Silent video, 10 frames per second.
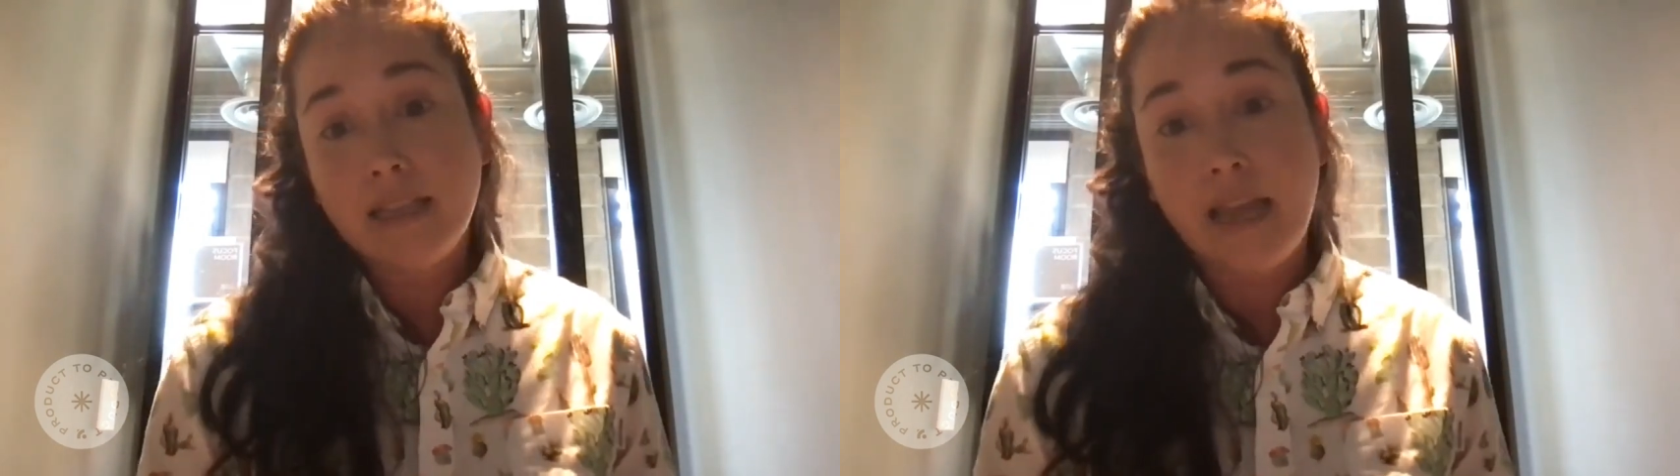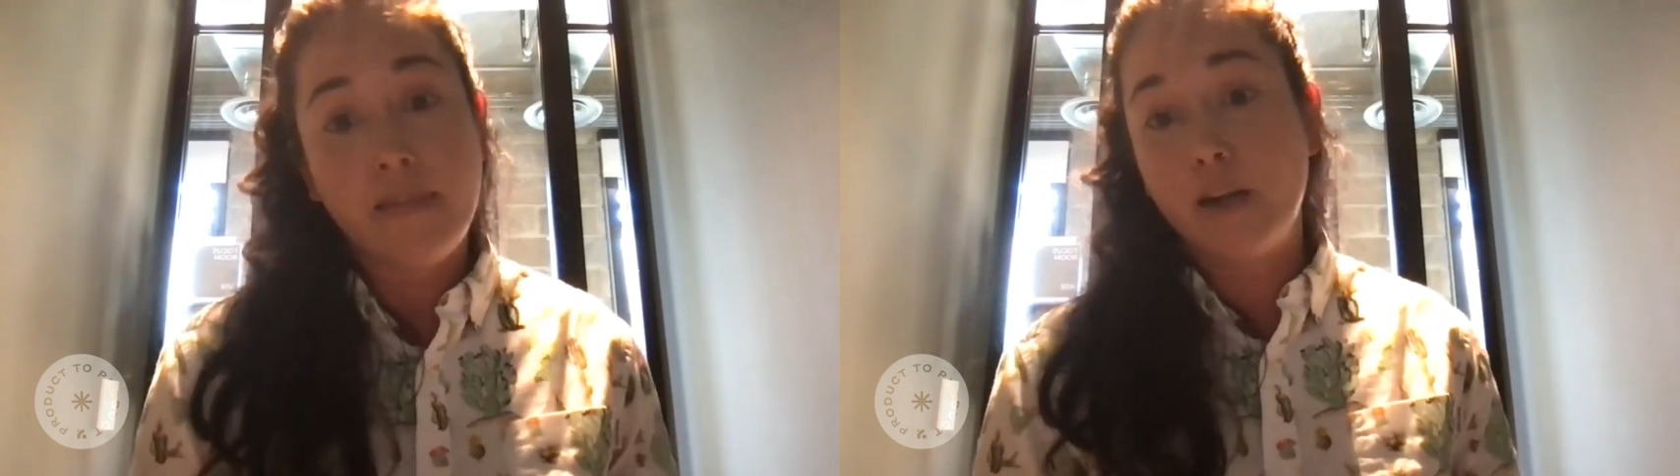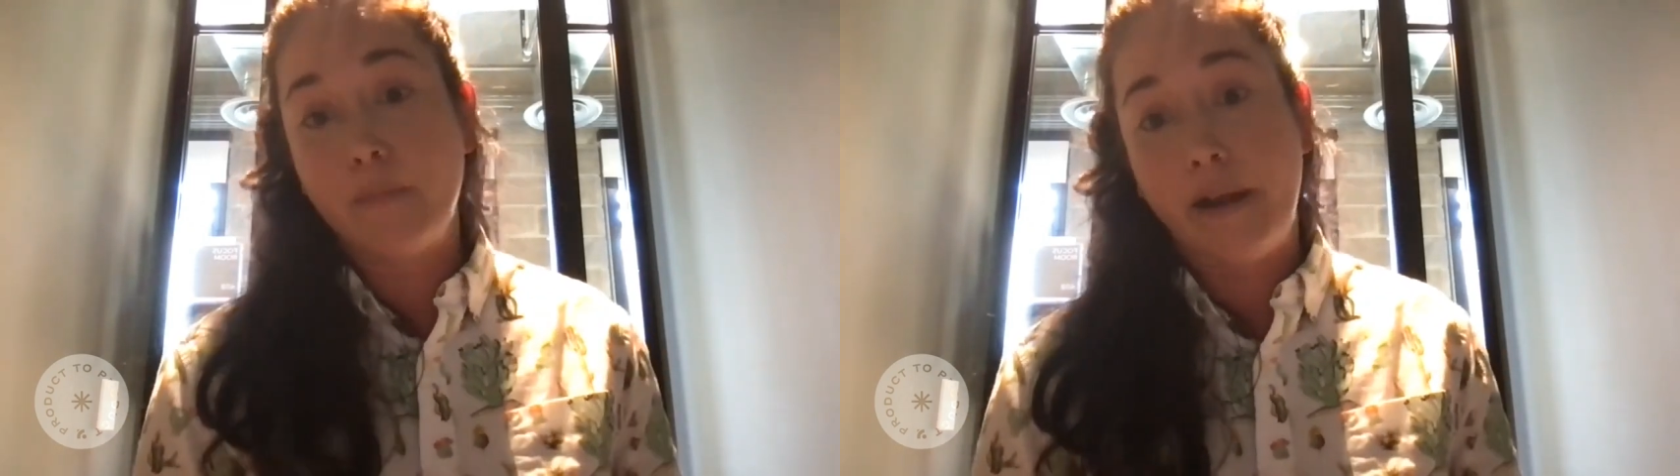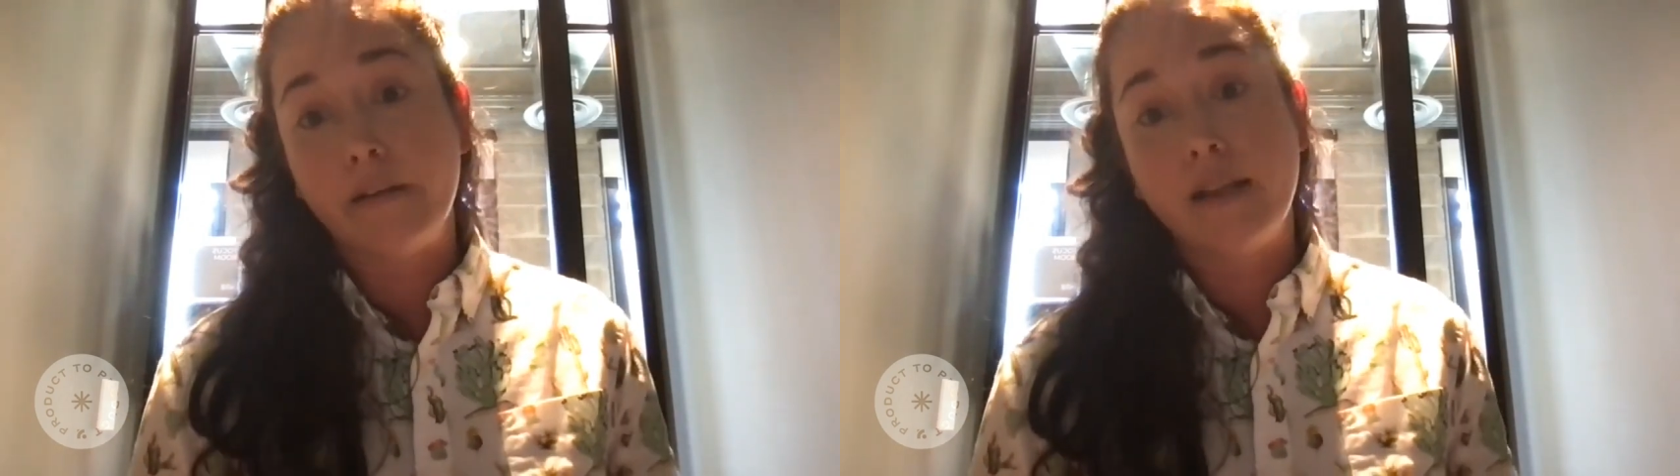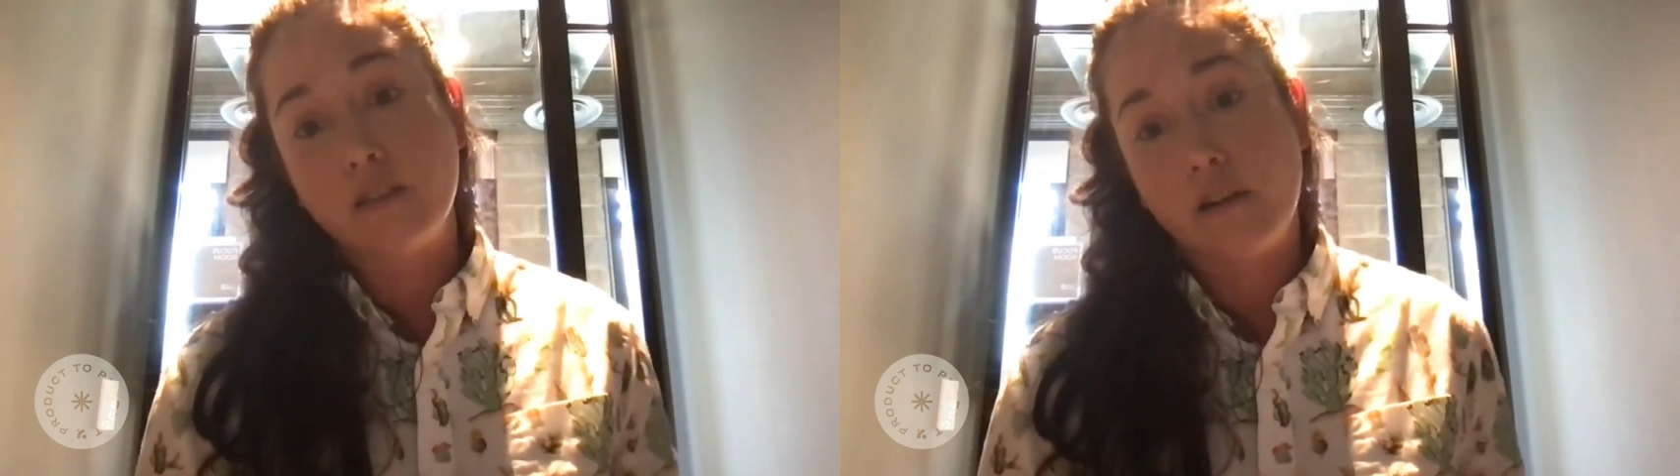and their
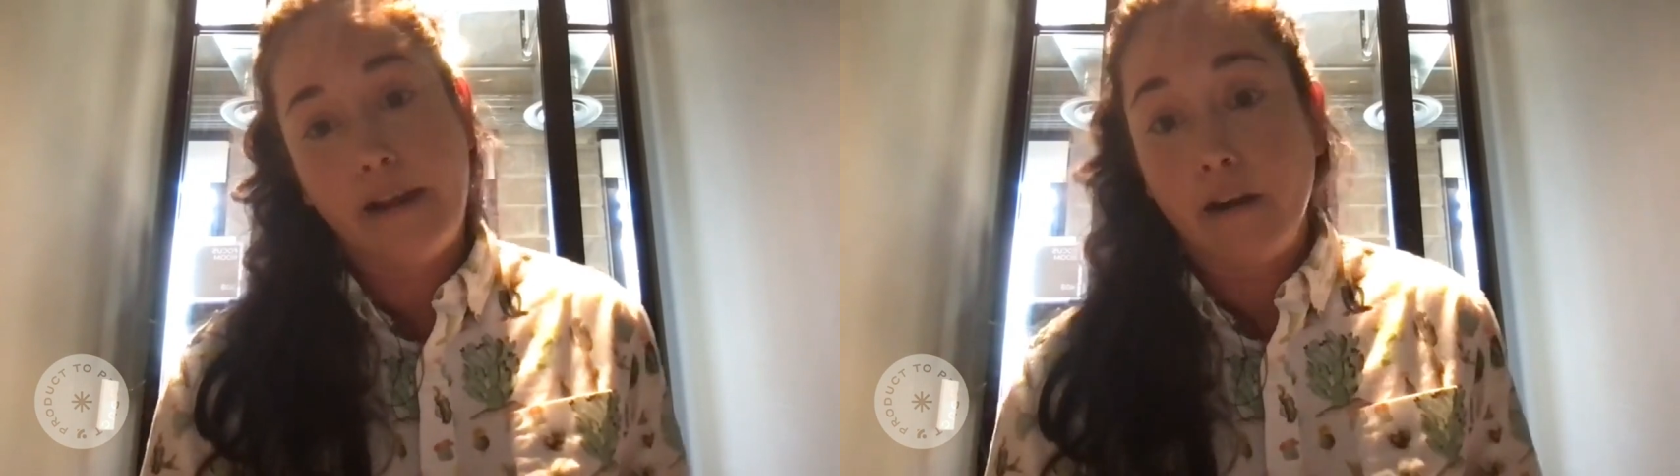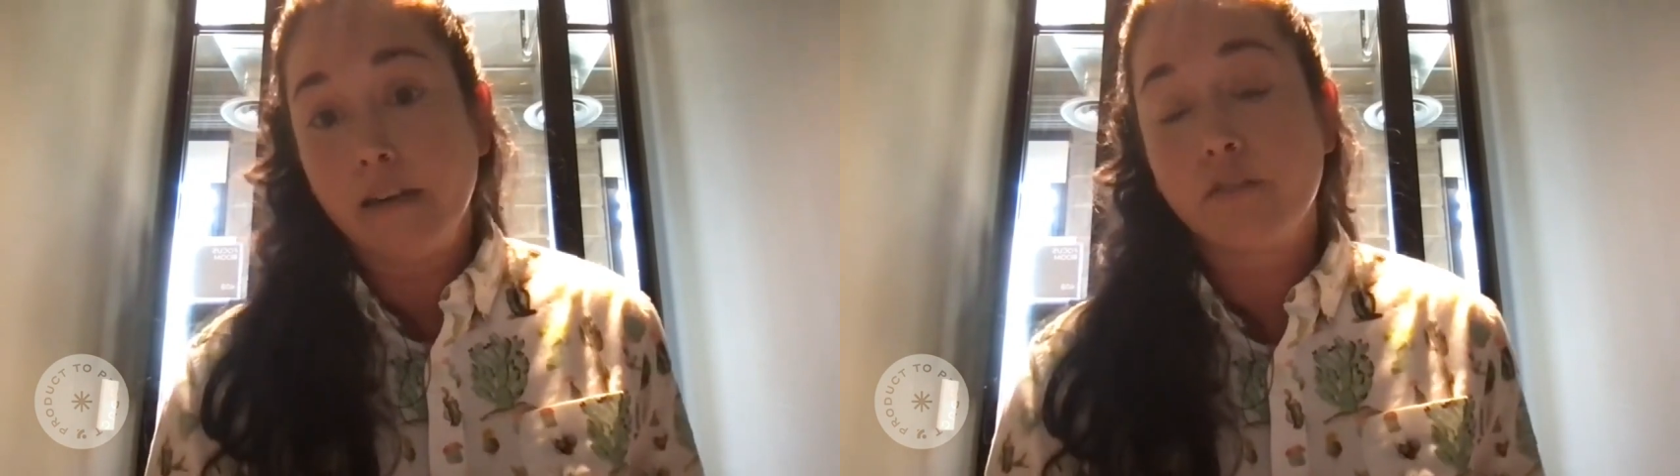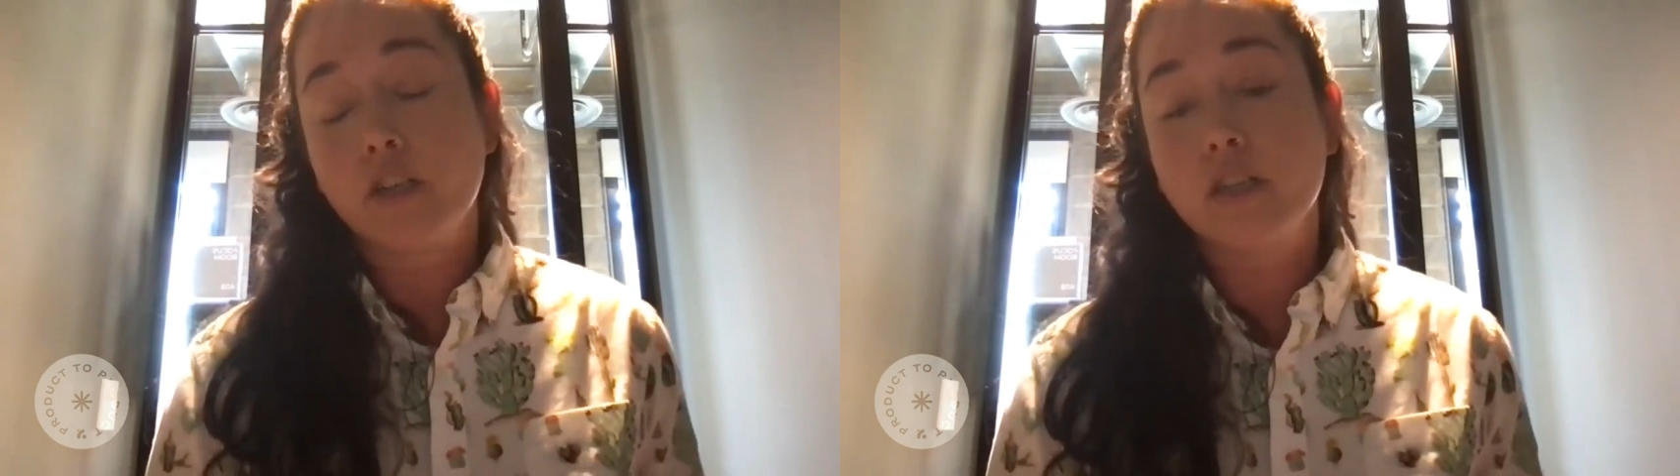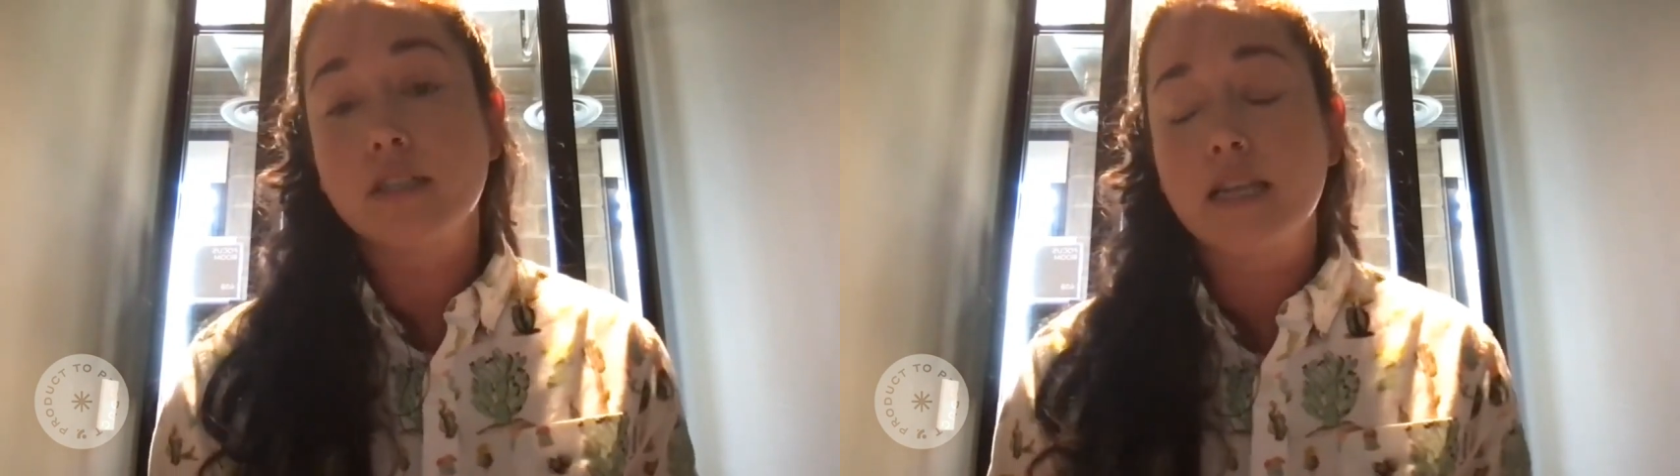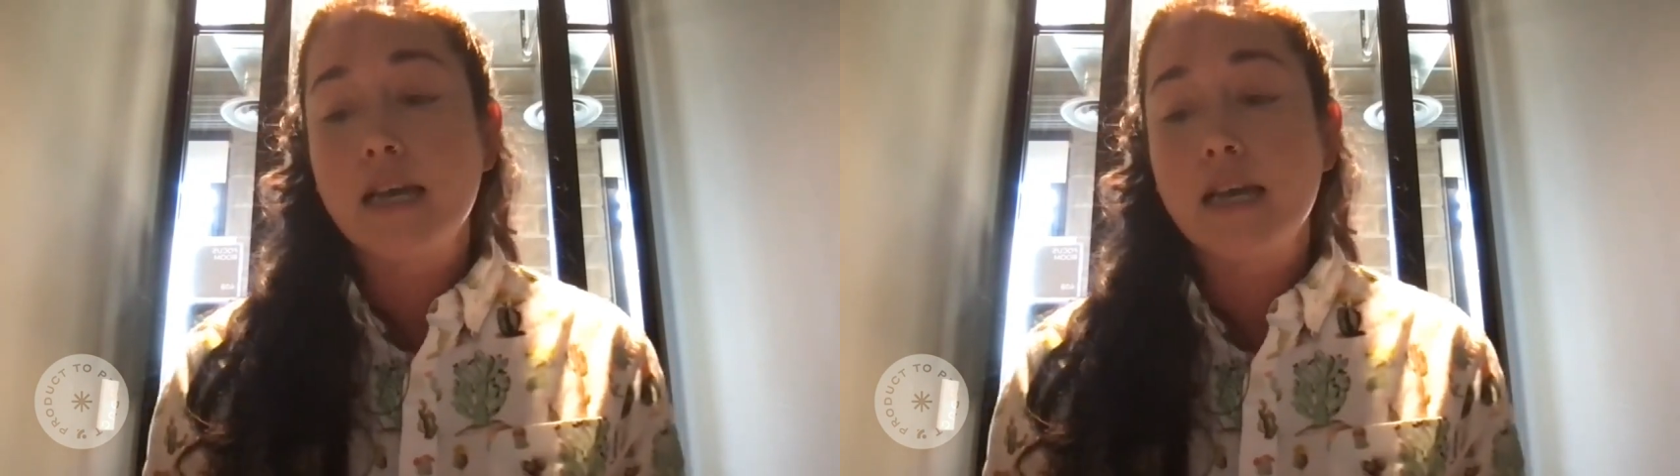parents or caregivers.